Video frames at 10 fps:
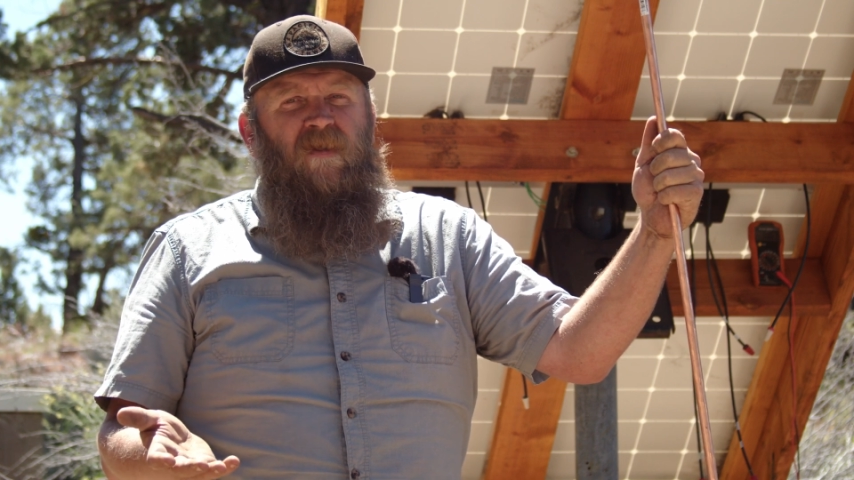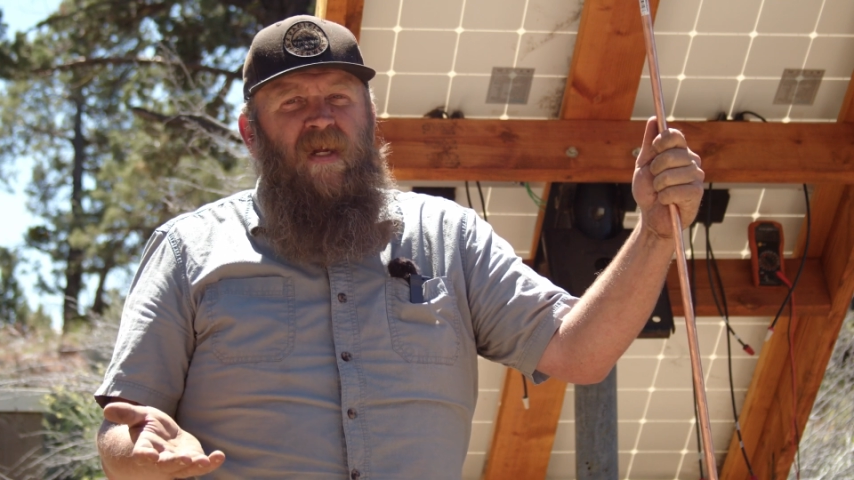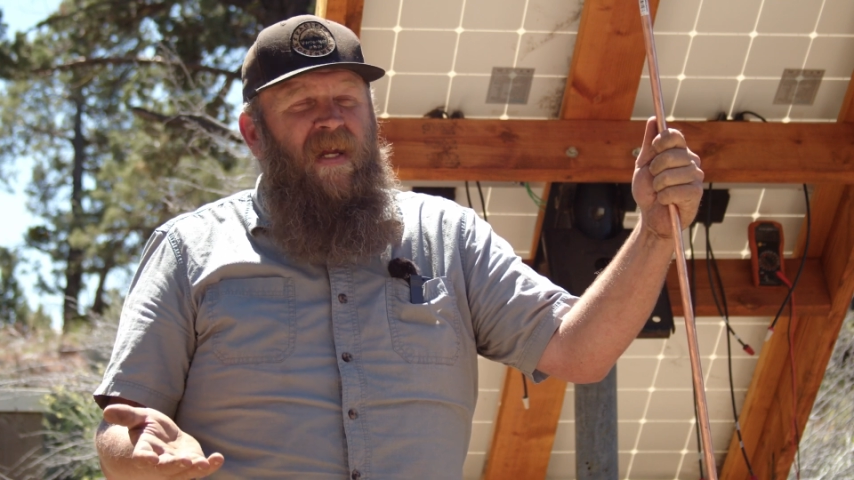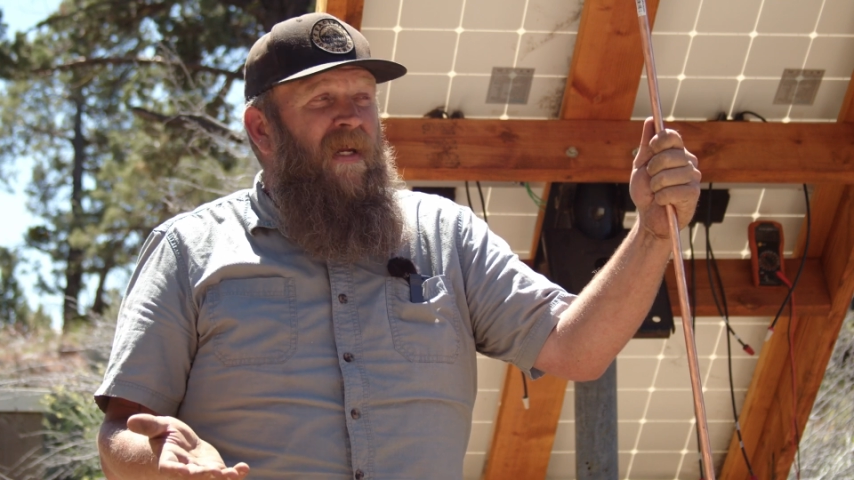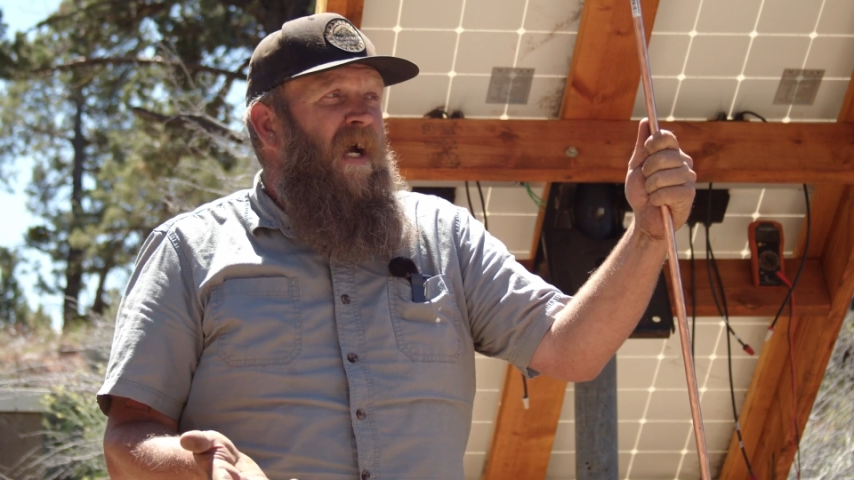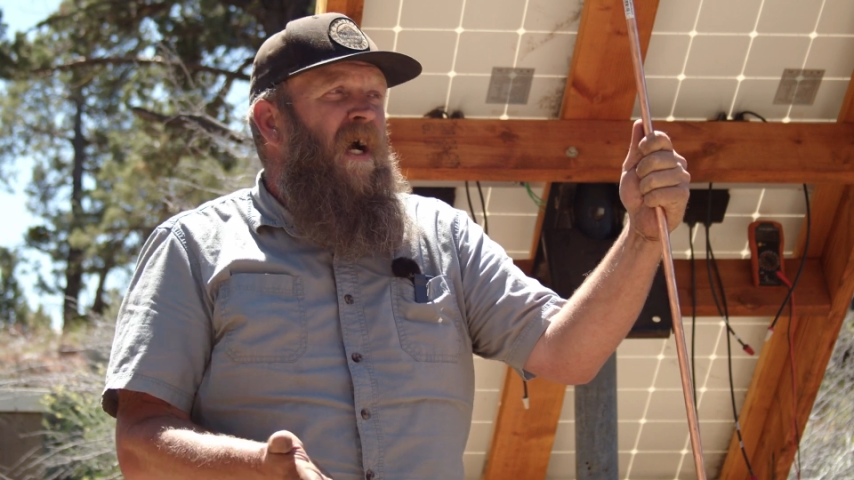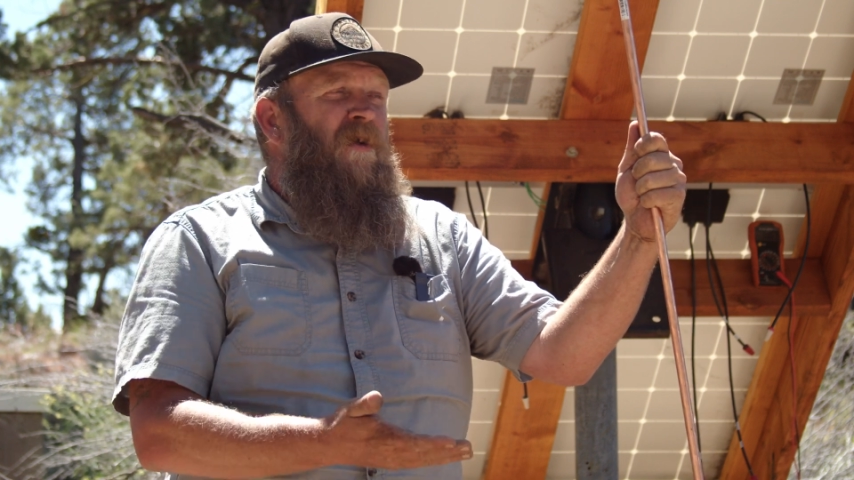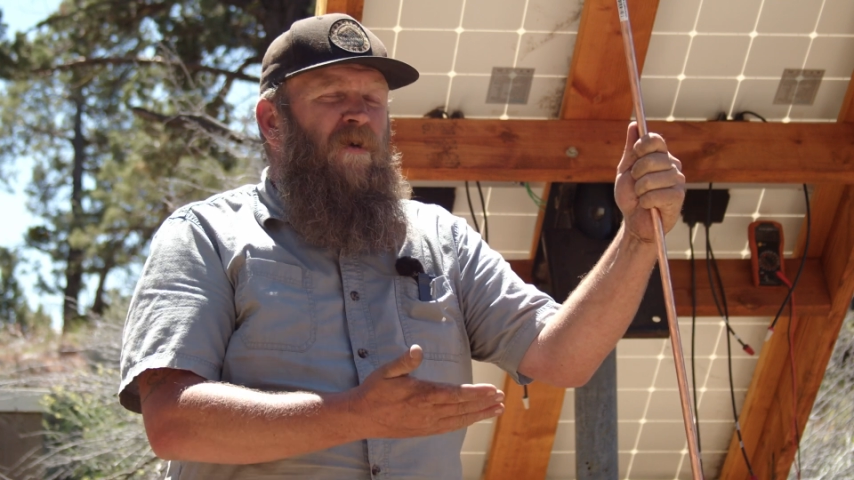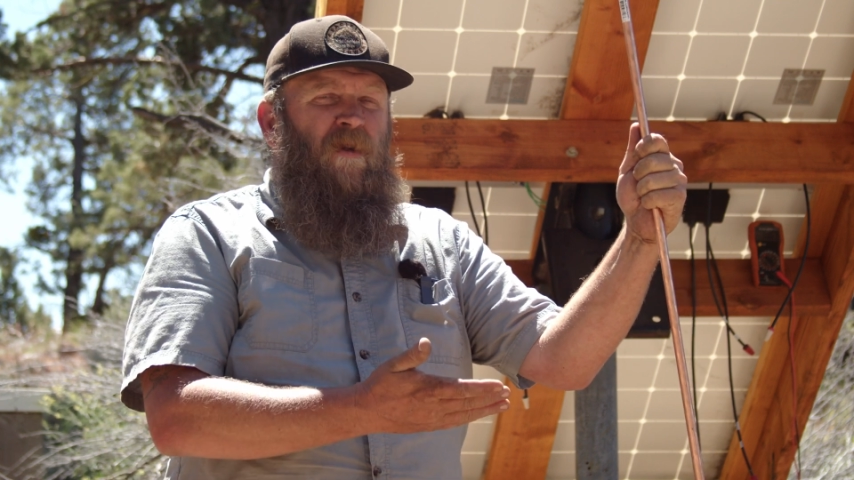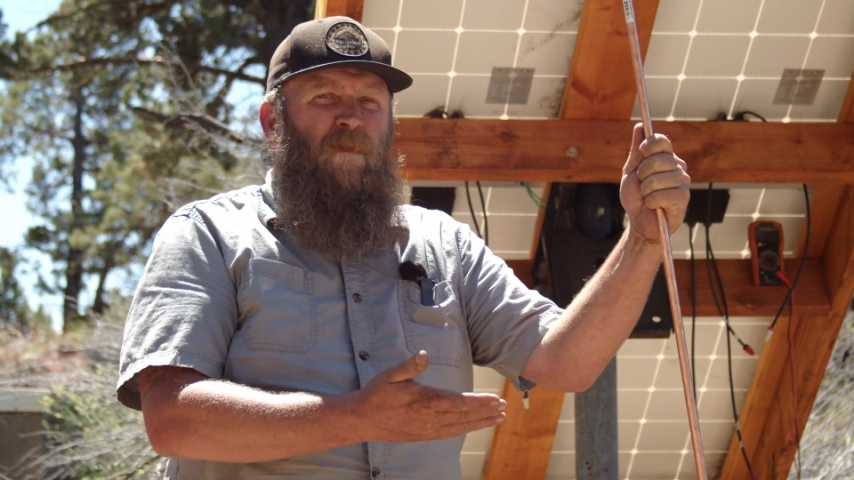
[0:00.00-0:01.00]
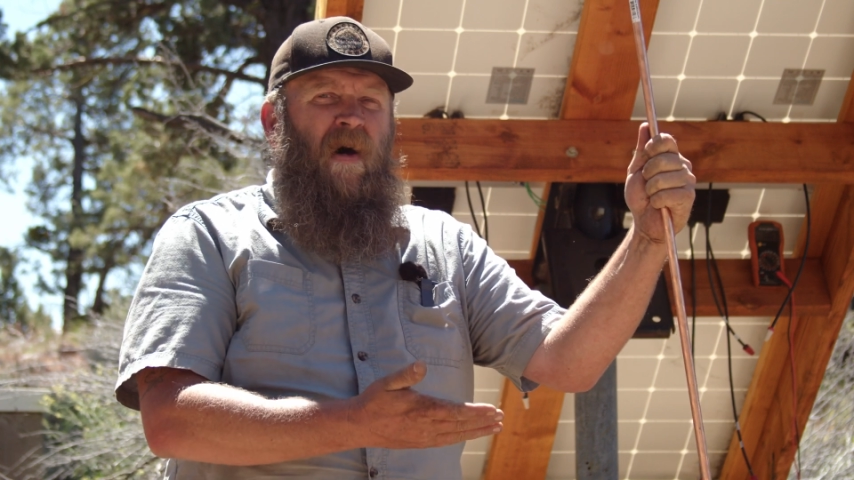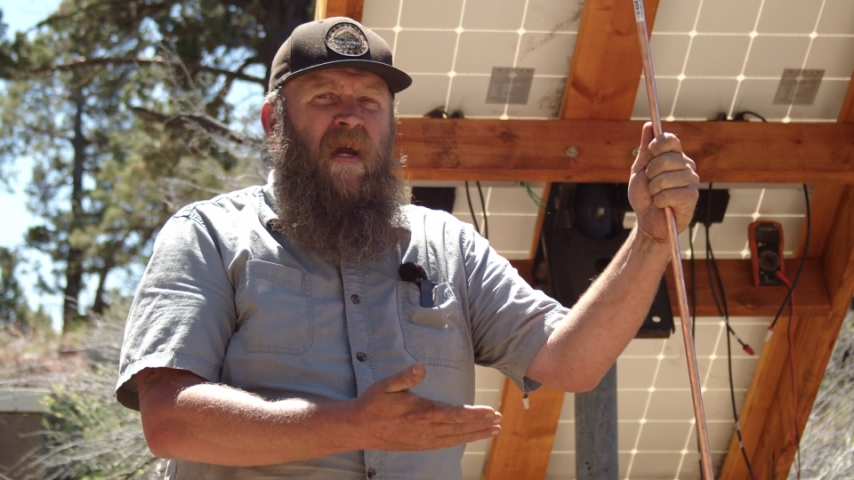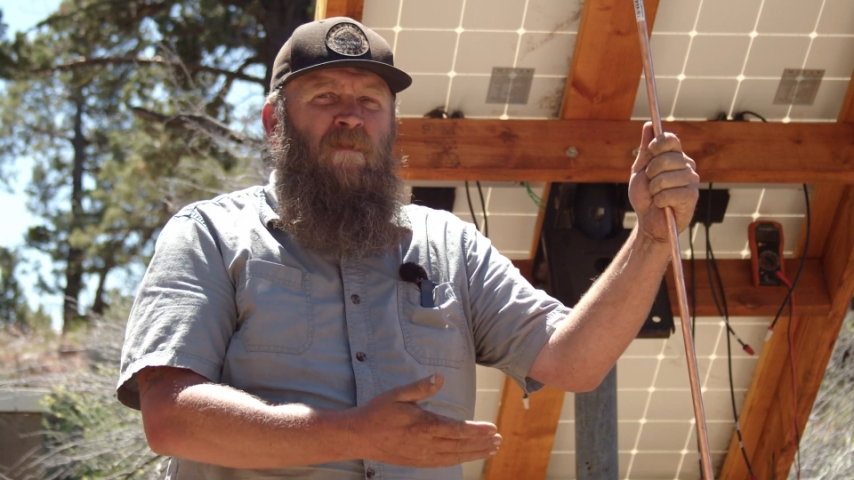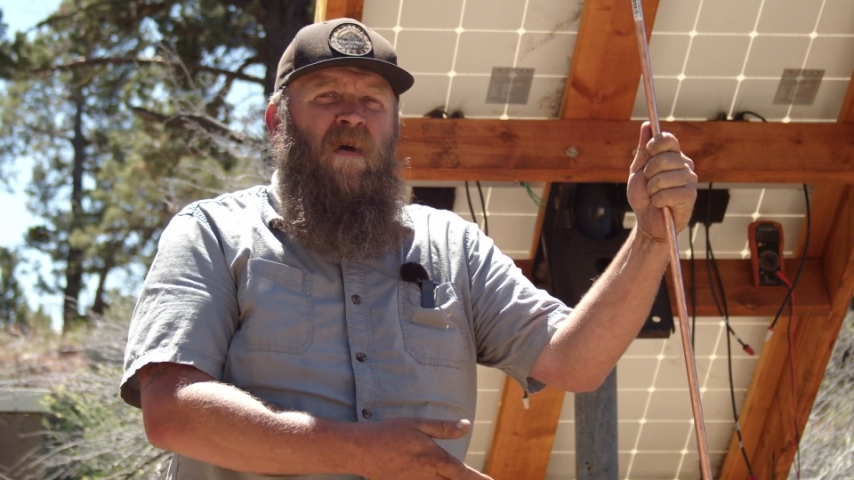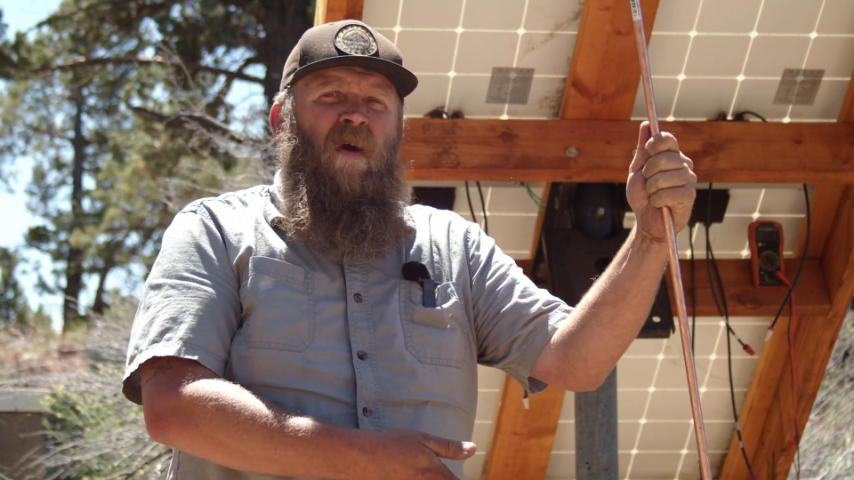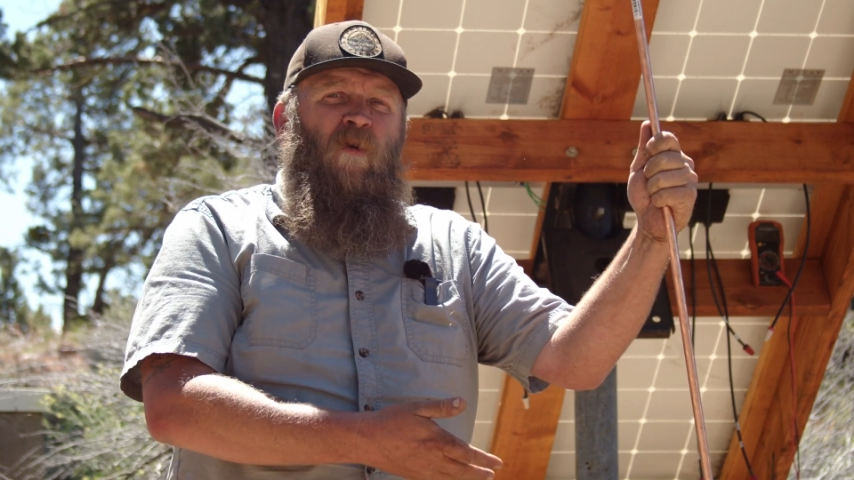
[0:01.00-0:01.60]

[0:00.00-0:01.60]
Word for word: standing under the pipe